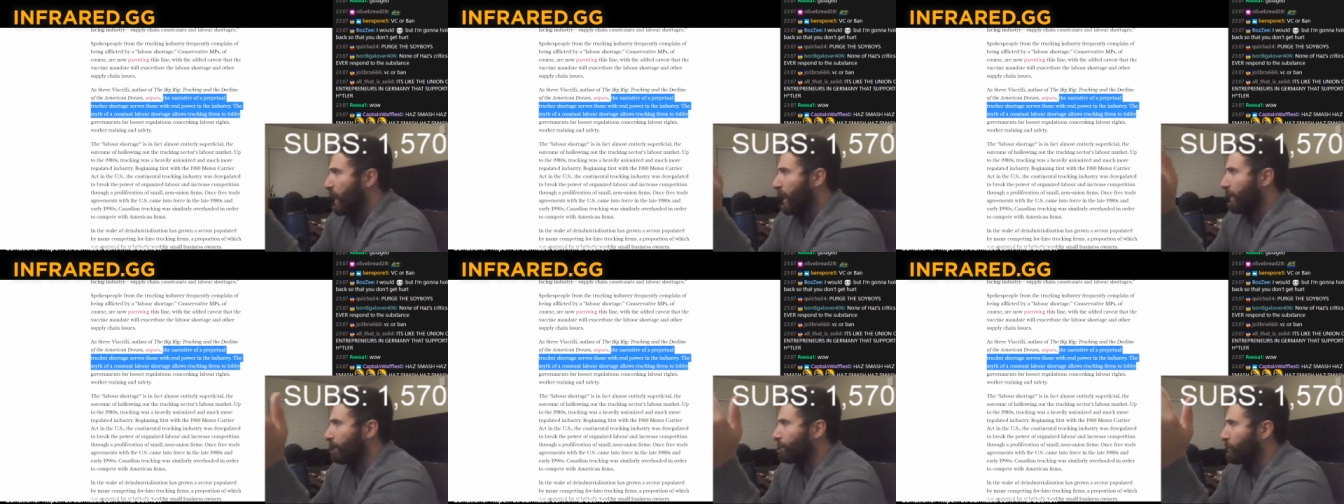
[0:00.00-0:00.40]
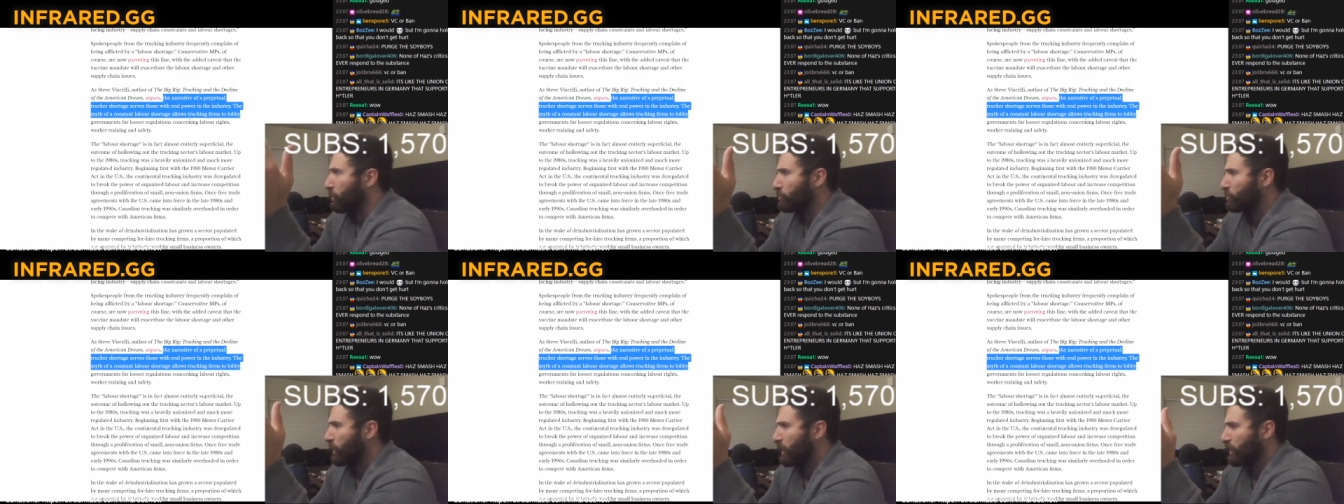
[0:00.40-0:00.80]
If
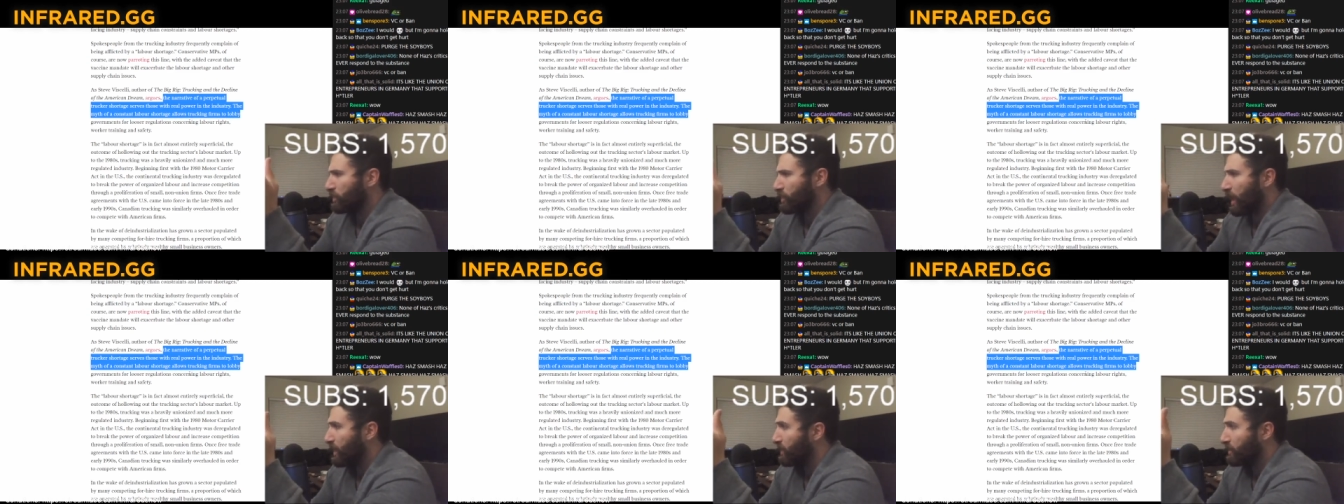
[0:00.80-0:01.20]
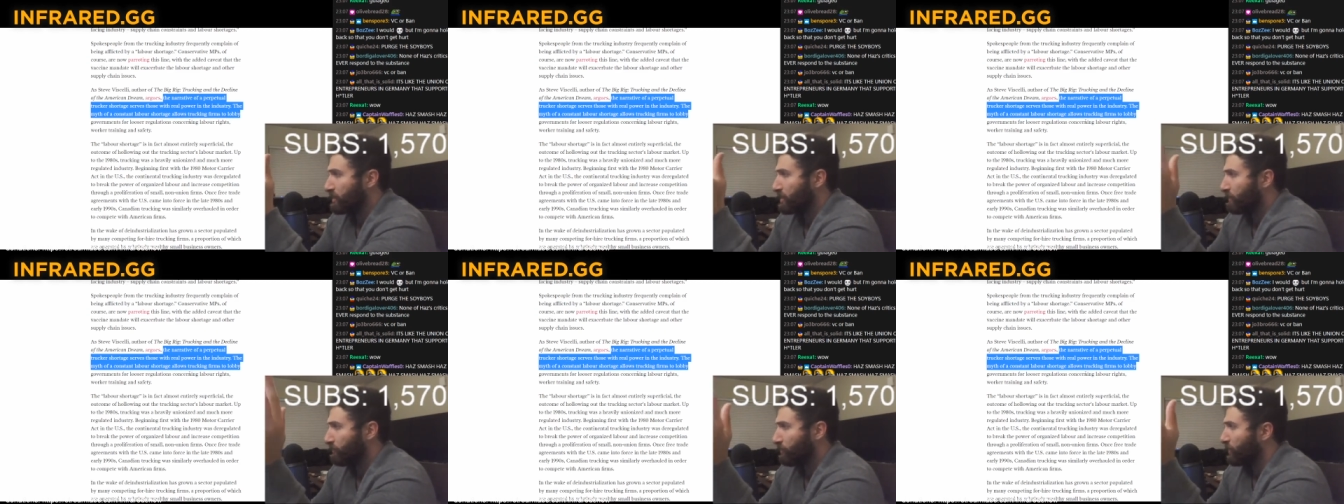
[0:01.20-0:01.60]
there's like a
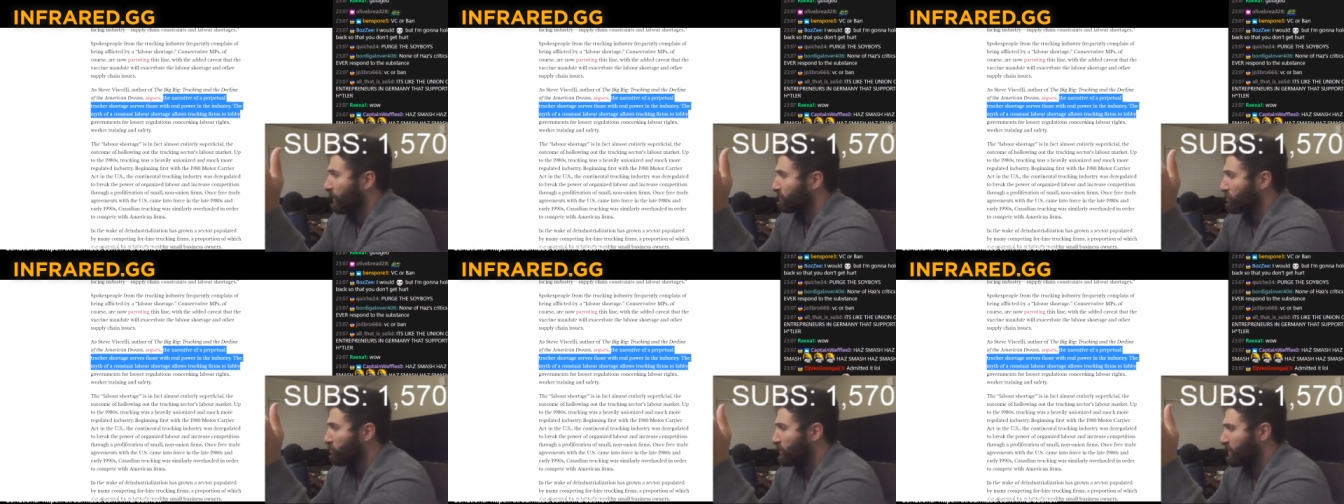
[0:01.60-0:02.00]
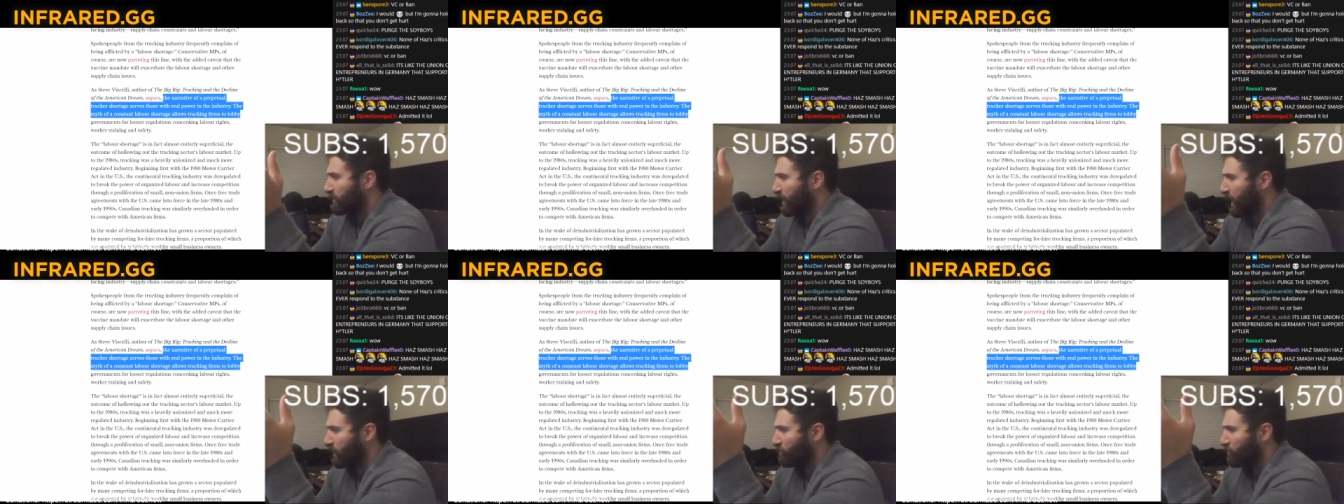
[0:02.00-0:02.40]
tendency for them to
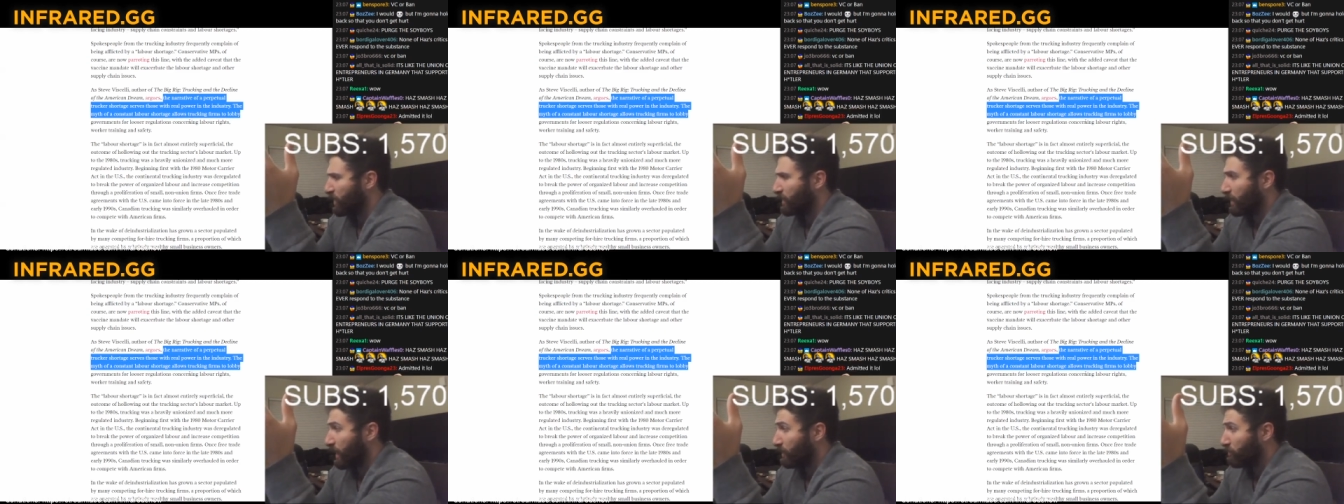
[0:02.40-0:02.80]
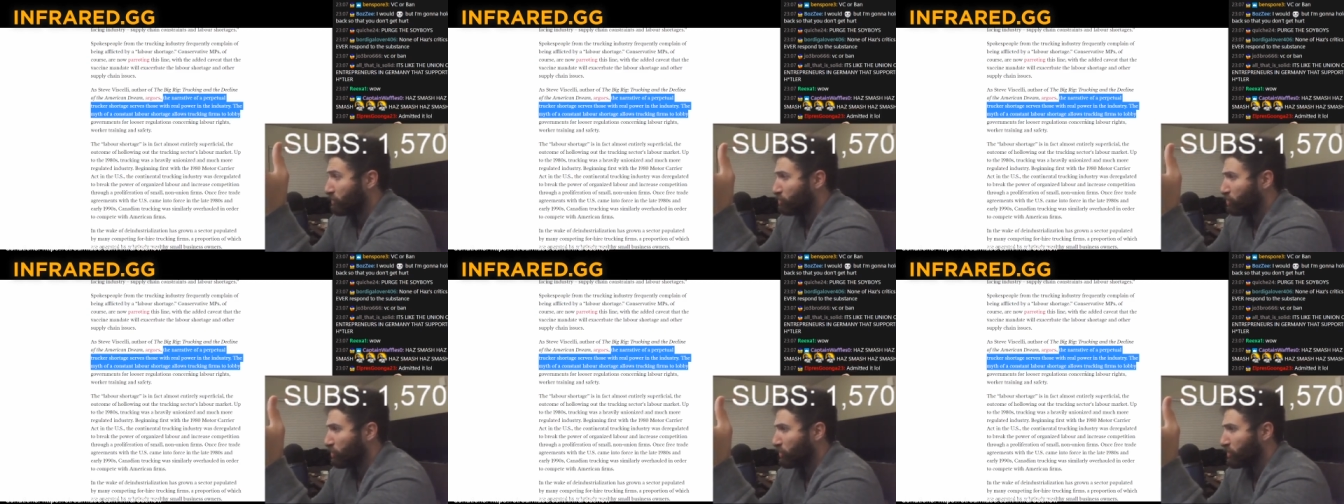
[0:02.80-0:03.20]
exaggerate labor
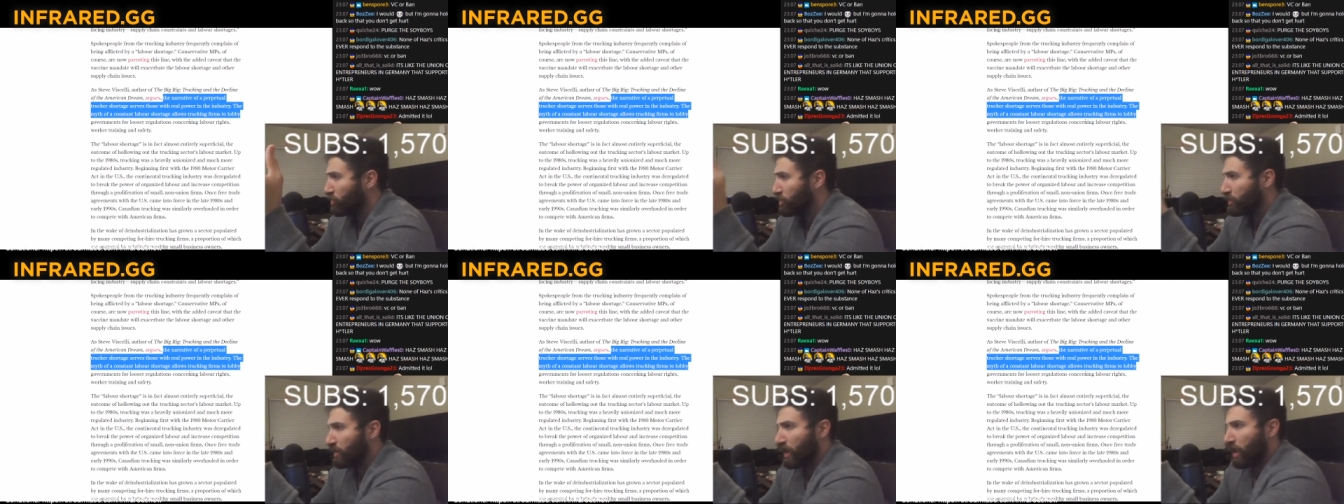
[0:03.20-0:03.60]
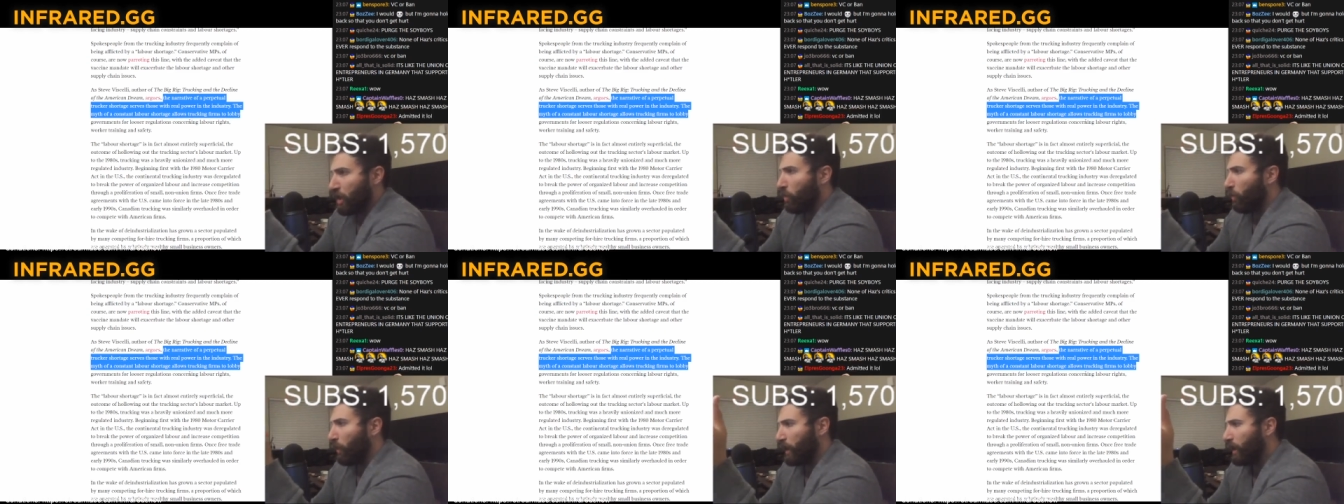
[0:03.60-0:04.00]
shortages,
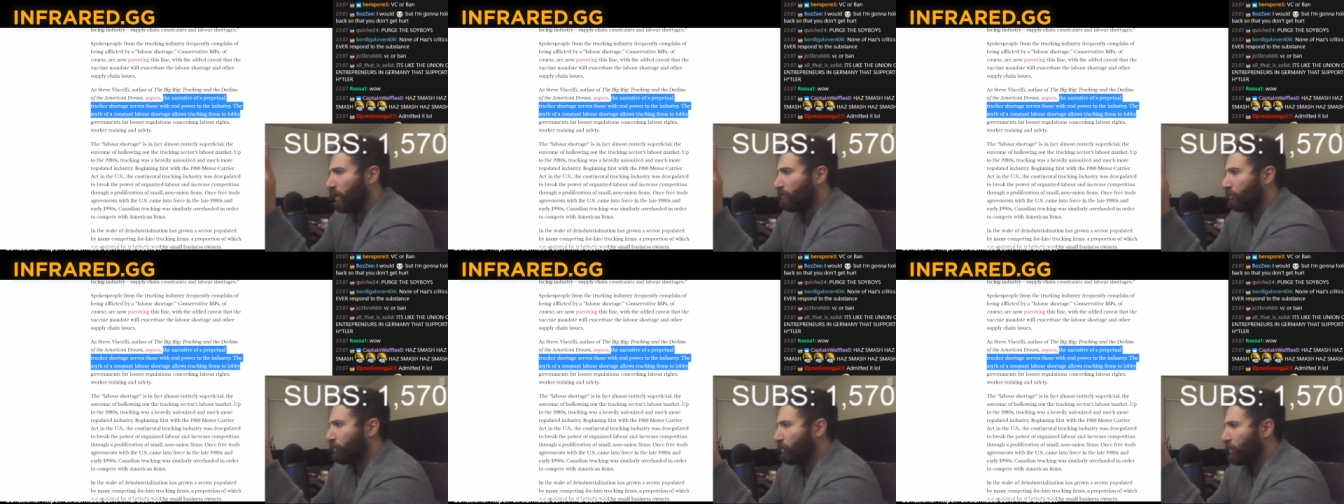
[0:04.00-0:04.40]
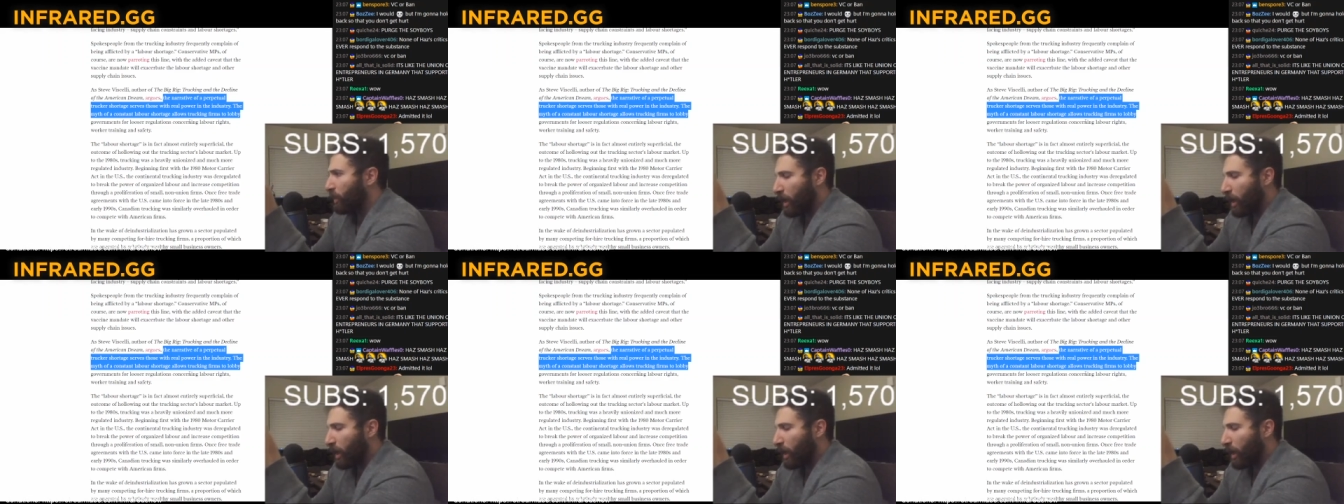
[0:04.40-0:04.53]
whatever.